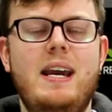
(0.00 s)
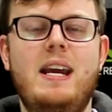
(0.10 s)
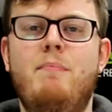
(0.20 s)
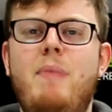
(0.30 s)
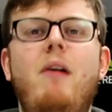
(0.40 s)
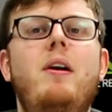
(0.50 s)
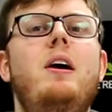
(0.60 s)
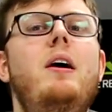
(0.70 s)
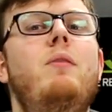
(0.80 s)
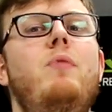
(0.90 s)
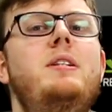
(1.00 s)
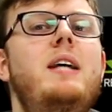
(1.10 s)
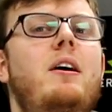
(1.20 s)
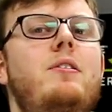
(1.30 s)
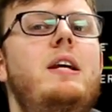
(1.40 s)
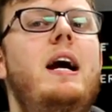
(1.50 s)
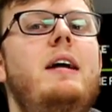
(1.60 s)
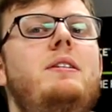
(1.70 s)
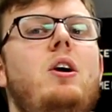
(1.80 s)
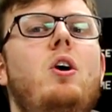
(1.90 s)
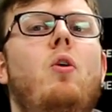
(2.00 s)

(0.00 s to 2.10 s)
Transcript: In America, it retails at